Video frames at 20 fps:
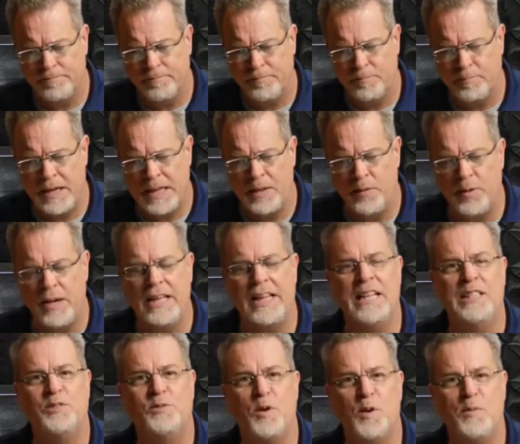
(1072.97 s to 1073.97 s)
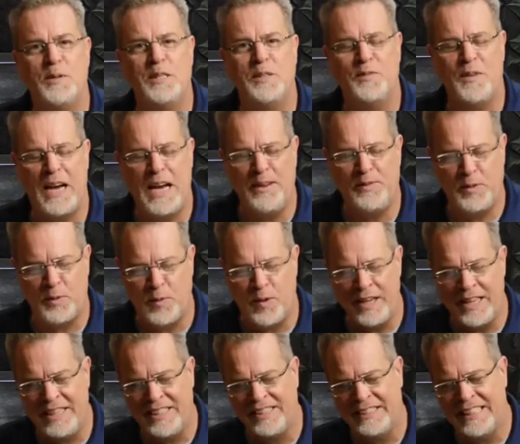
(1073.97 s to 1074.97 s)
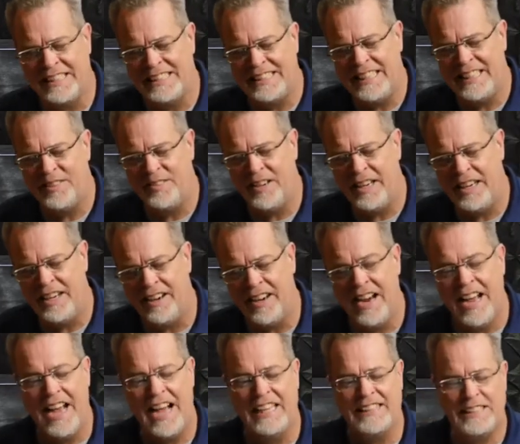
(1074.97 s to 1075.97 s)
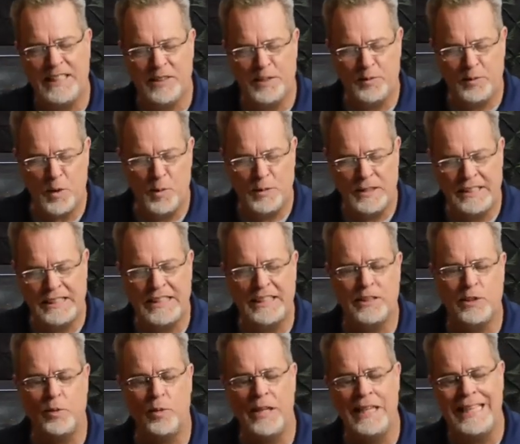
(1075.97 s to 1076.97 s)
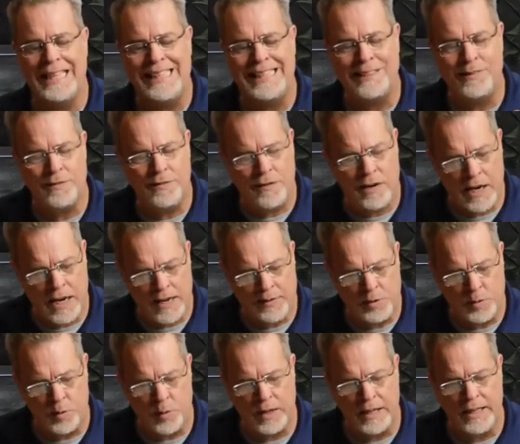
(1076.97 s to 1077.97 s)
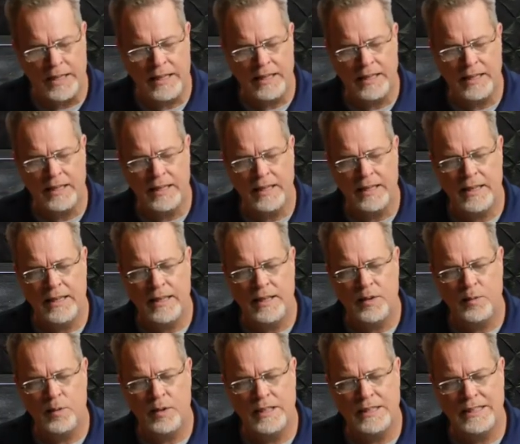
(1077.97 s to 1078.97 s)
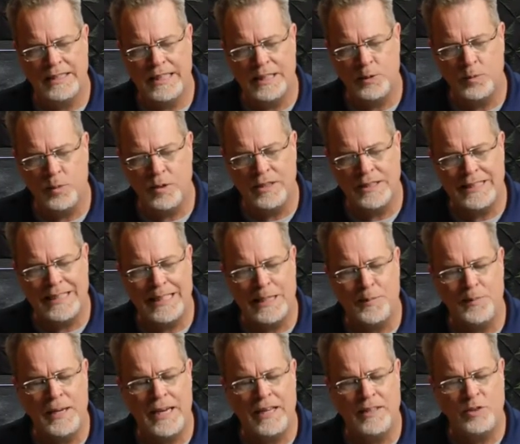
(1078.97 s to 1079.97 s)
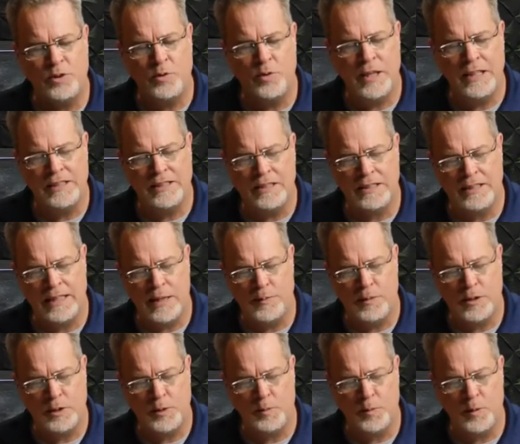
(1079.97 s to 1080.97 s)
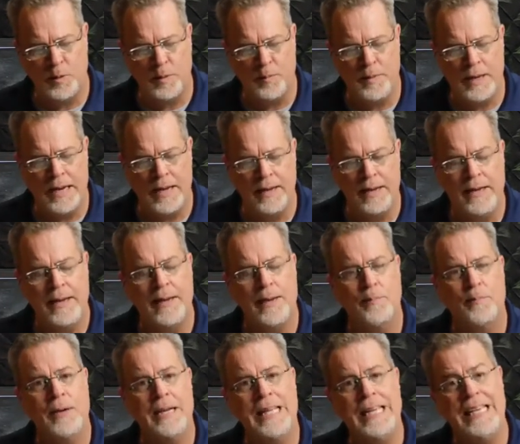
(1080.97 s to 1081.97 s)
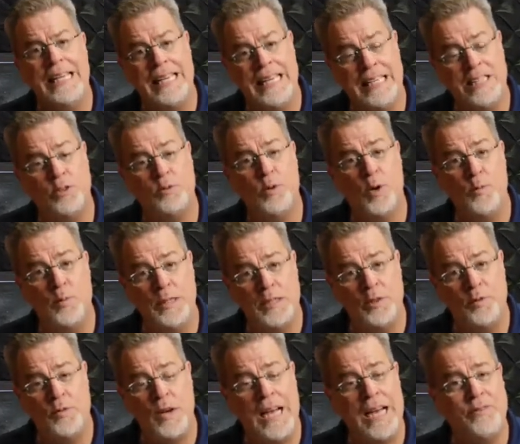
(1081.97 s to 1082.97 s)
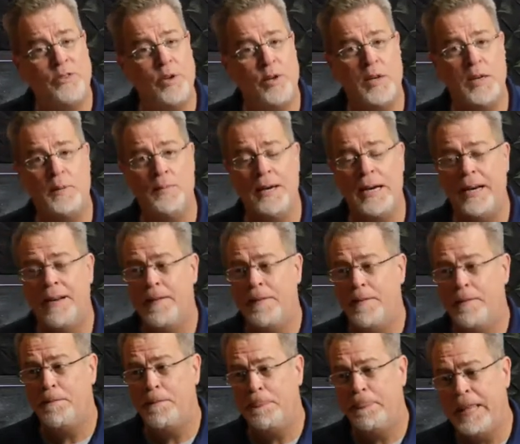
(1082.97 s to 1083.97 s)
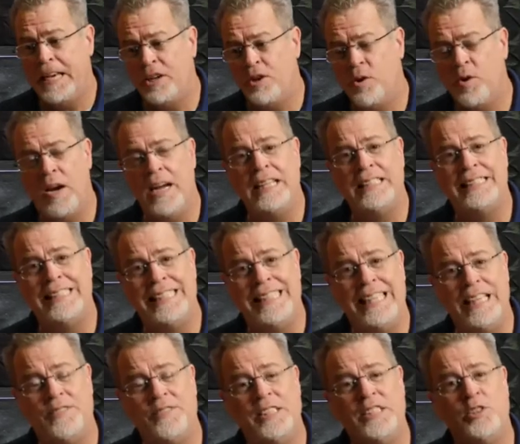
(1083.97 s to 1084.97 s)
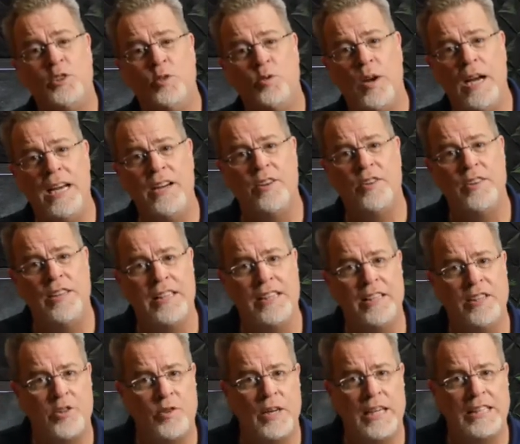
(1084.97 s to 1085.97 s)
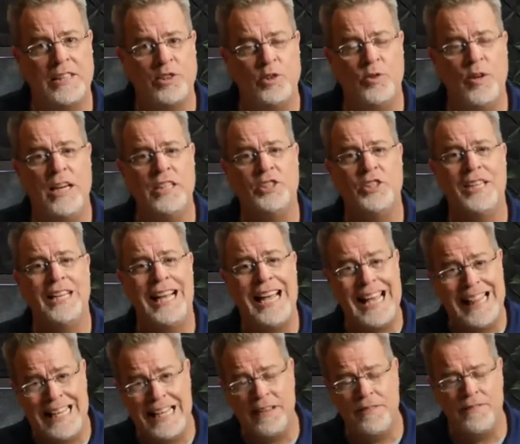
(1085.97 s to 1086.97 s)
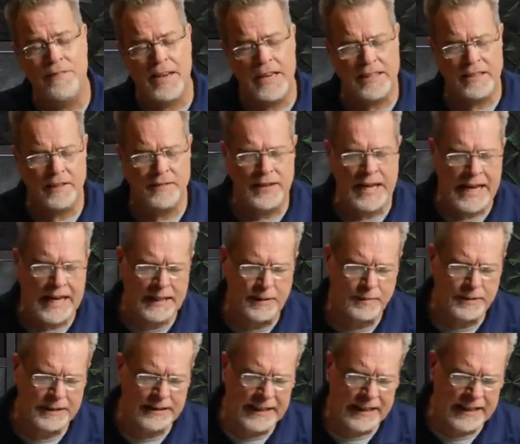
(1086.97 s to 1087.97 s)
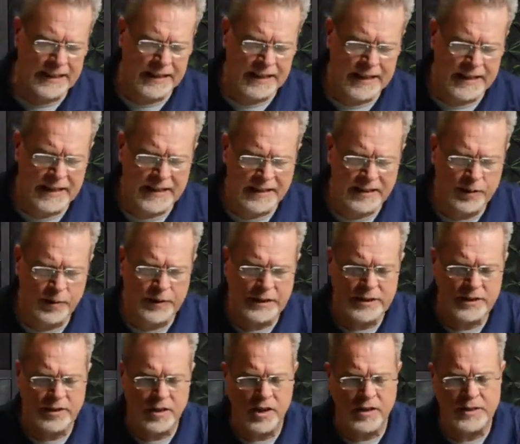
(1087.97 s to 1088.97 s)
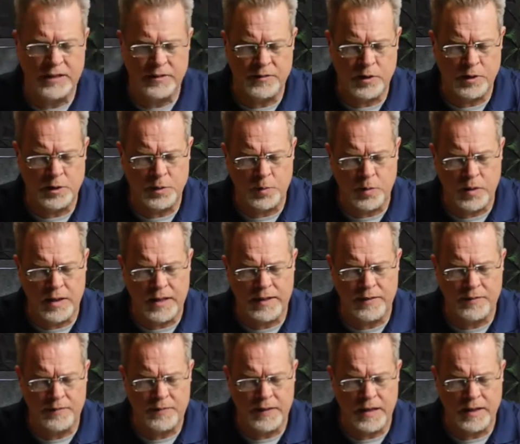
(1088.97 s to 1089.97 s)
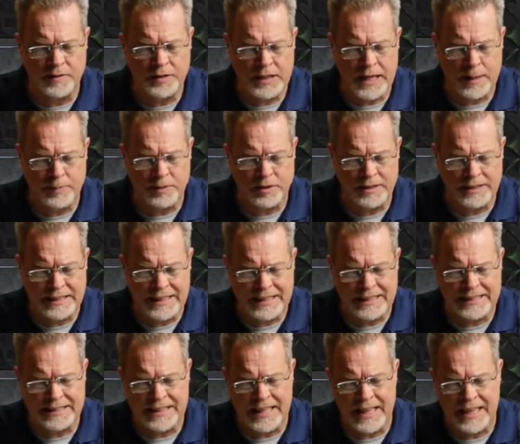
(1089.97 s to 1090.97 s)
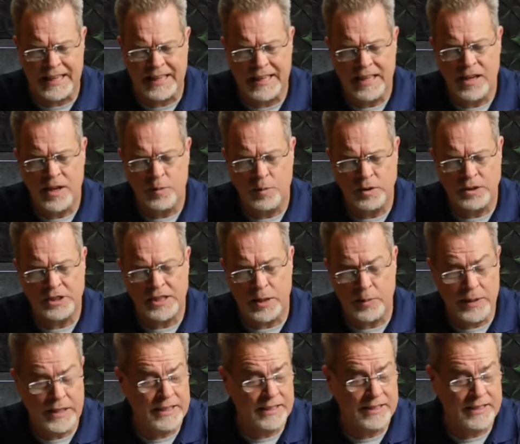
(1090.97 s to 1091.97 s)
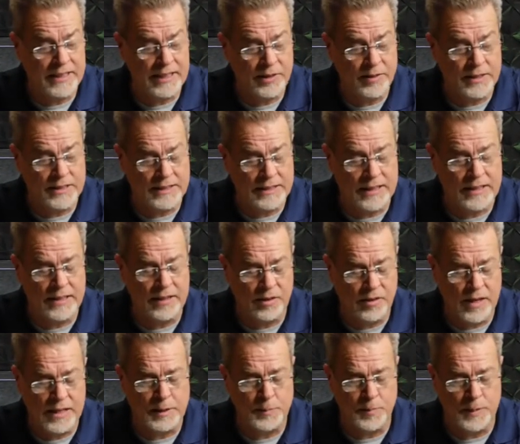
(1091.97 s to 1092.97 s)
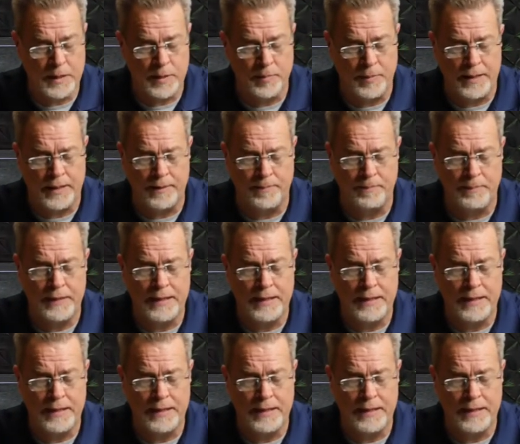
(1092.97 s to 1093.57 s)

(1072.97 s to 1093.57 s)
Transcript: By the way, that's Romans 5.20 because I see it right here. I said it's Romans 6.20. It's 5.20 where it says where sin abounds, grace does that much more abound. But he ends Romans 5 talking about that Christ's gift is greater than the transgression and the effect of Adam's sin. So he starts in verse 1 of, of chapter 6 saying, well, shall we continue in sin that grace may abound?